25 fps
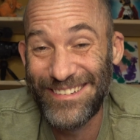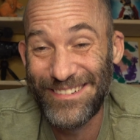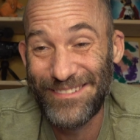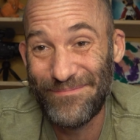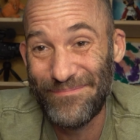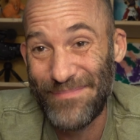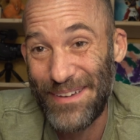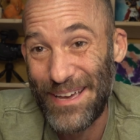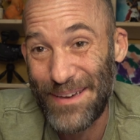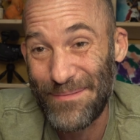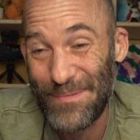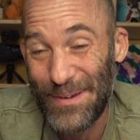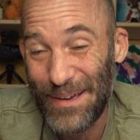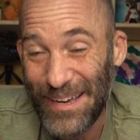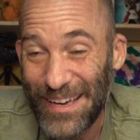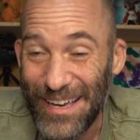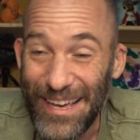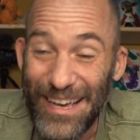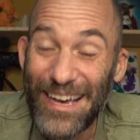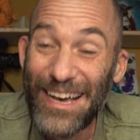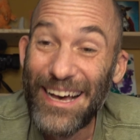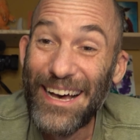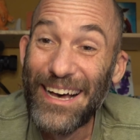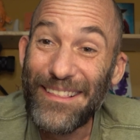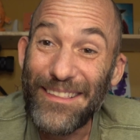Maybe.
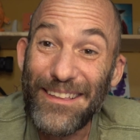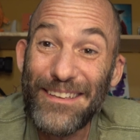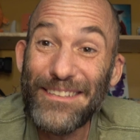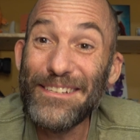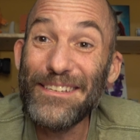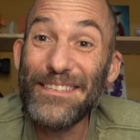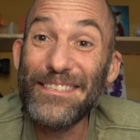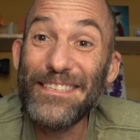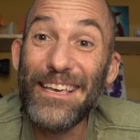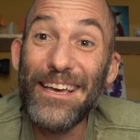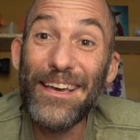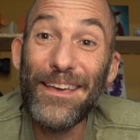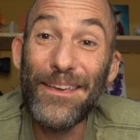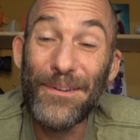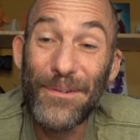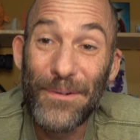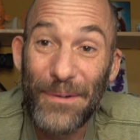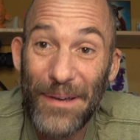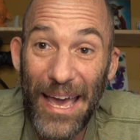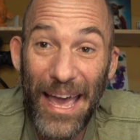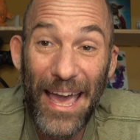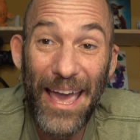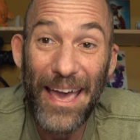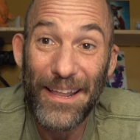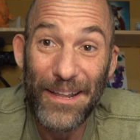Let's just say you
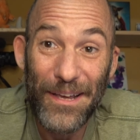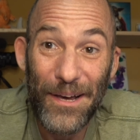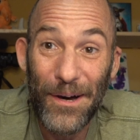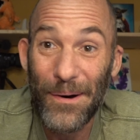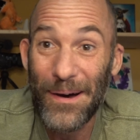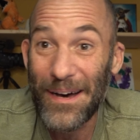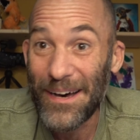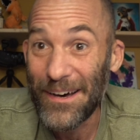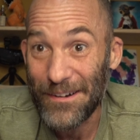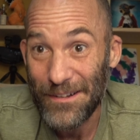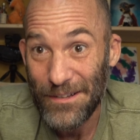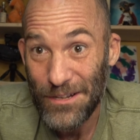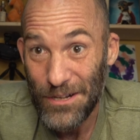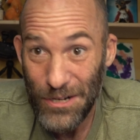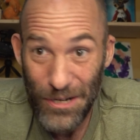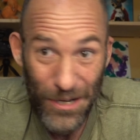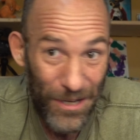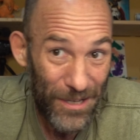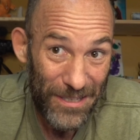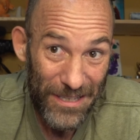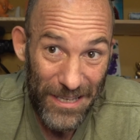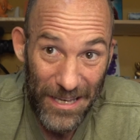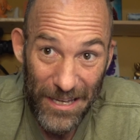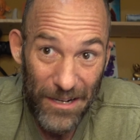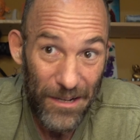can go out and
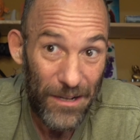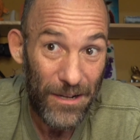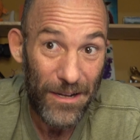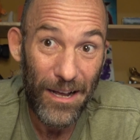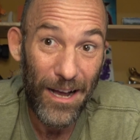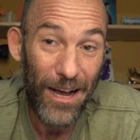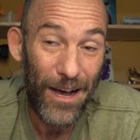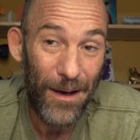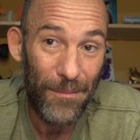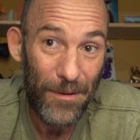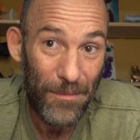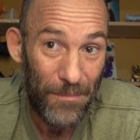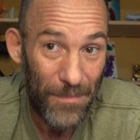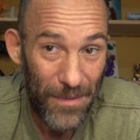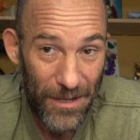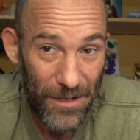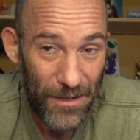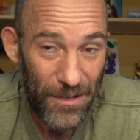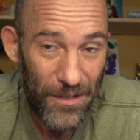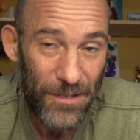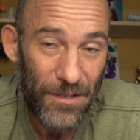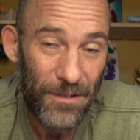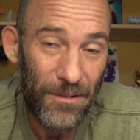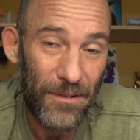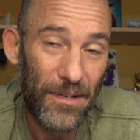just get a job
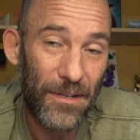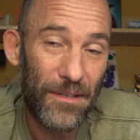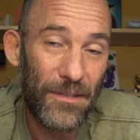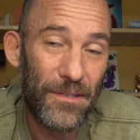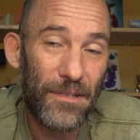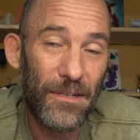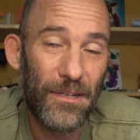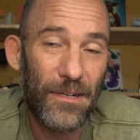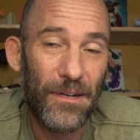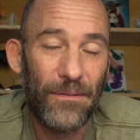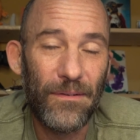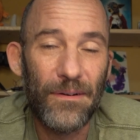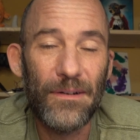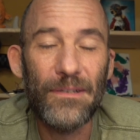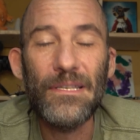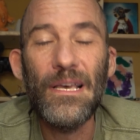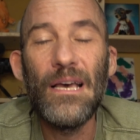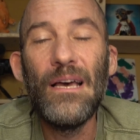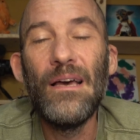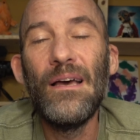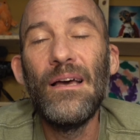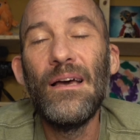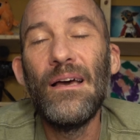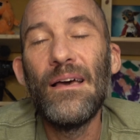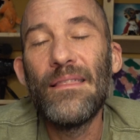administering servers.
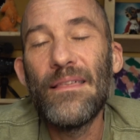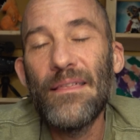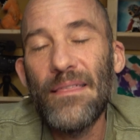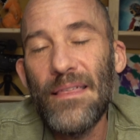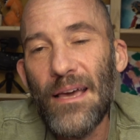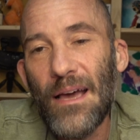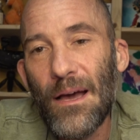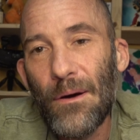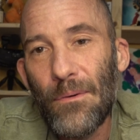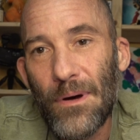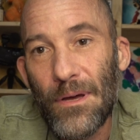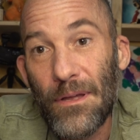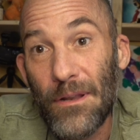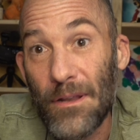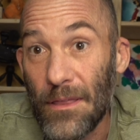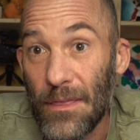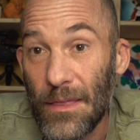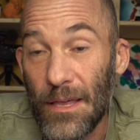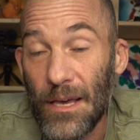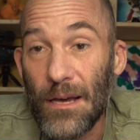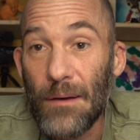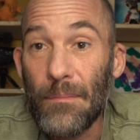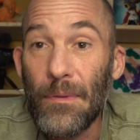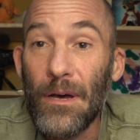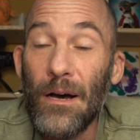The thing I want you to
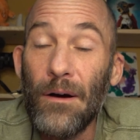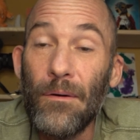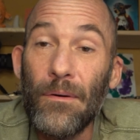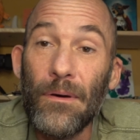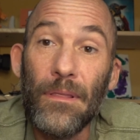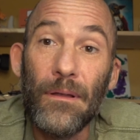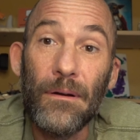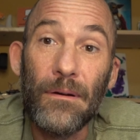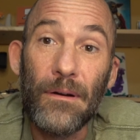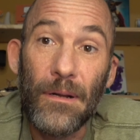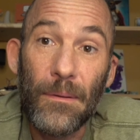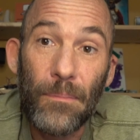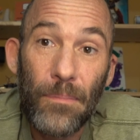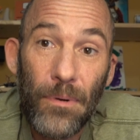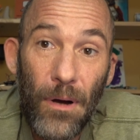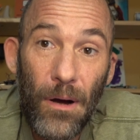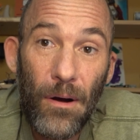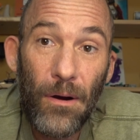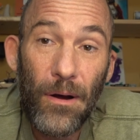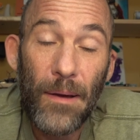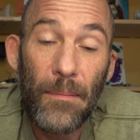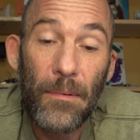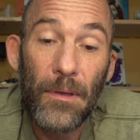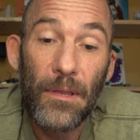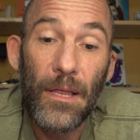think about with learning a
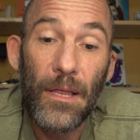programming